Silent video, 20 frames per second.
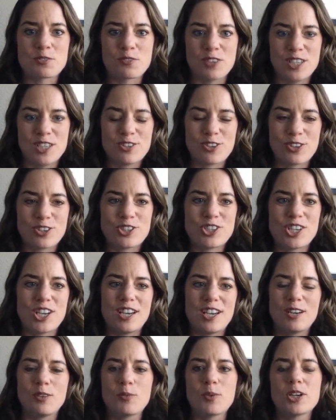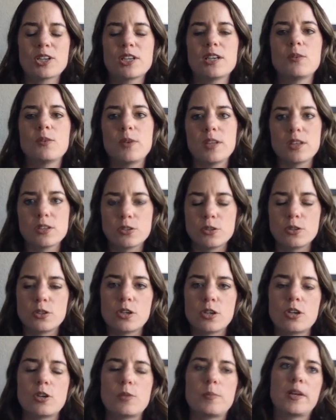researching, working with
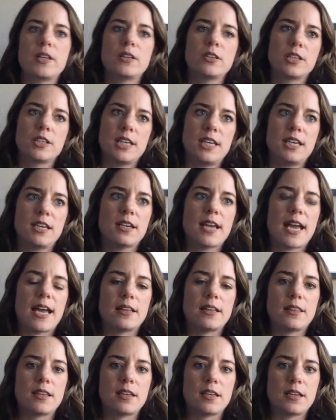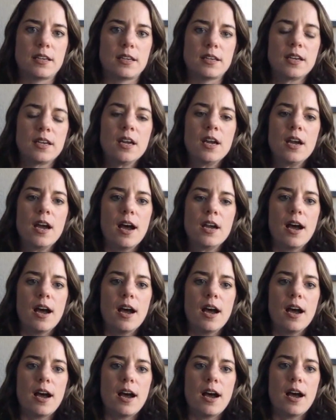Google, but looking at the
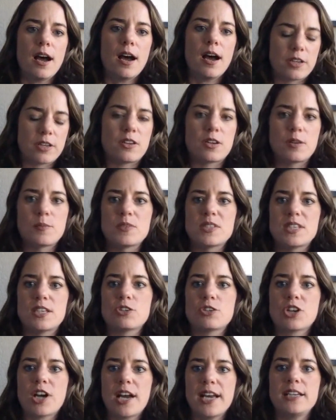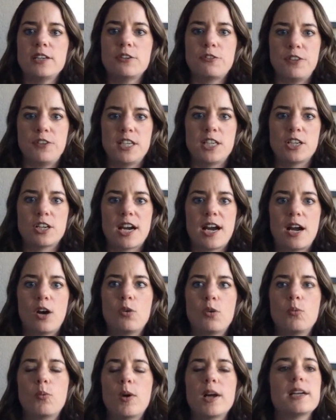algorithms and trying to figure
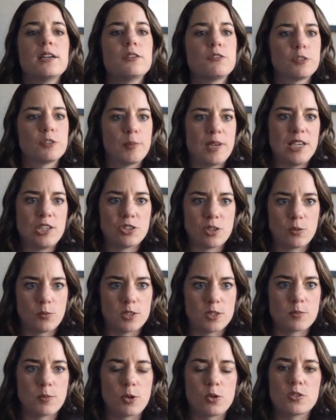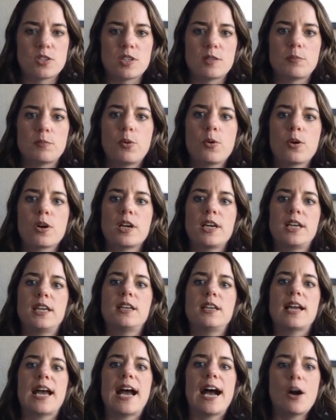out what information was most
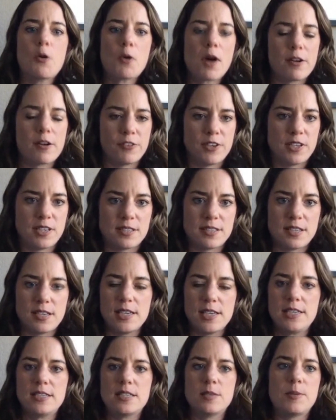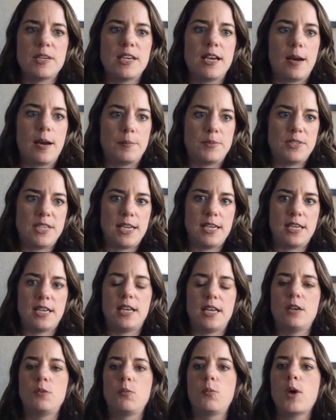important, how often does it need to be
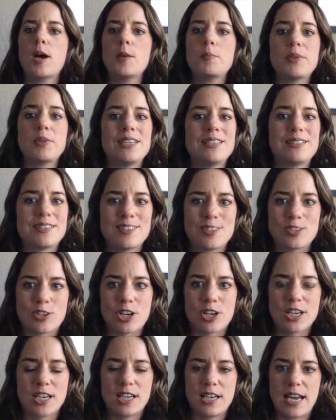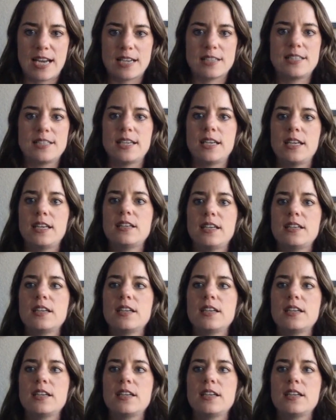updated, what pieces are connected,